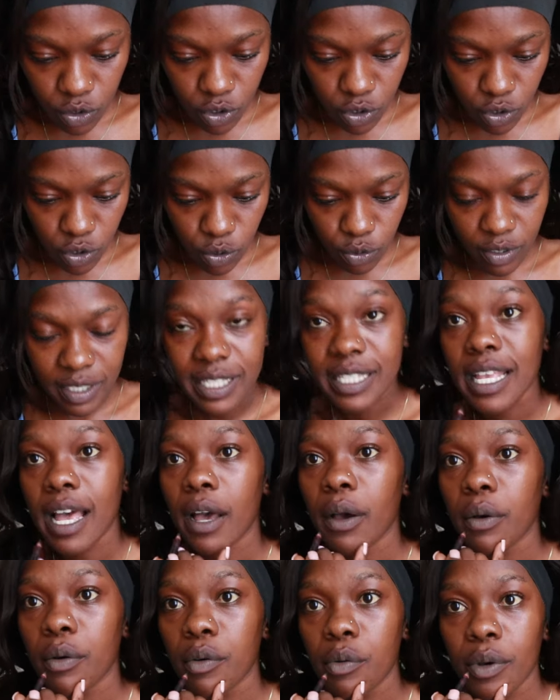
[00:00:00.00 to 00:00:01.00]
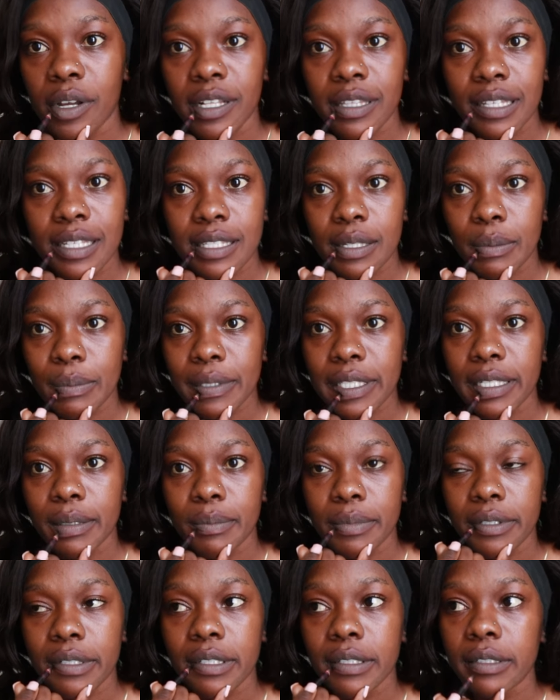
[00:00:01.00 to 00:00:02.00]
because it's lungisa when there's a
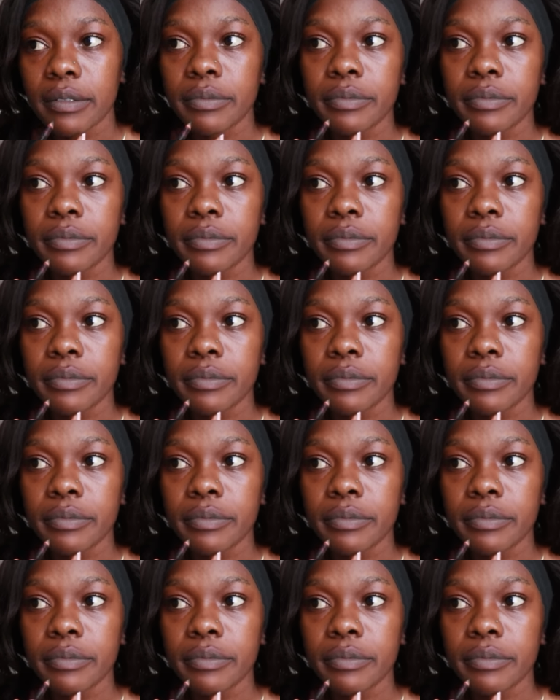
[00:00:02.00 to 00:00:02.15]
mtrimbi.